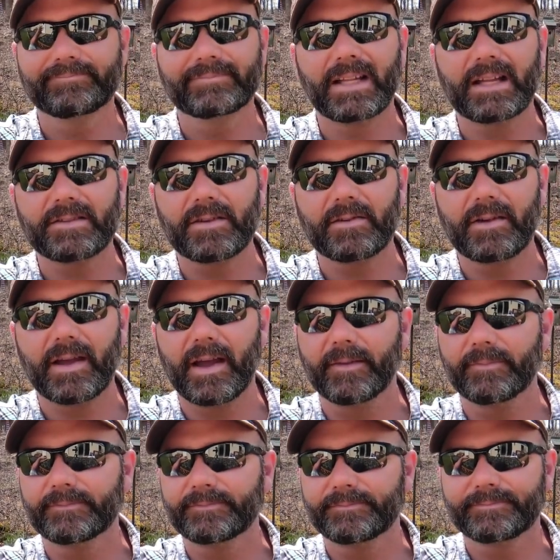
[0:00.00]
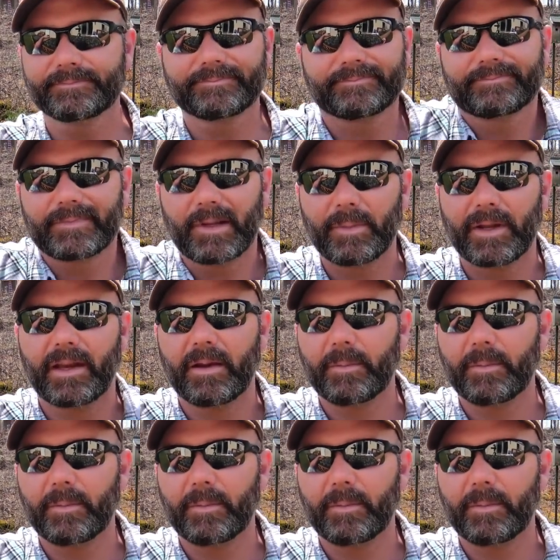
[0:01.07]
That's okay. I mean,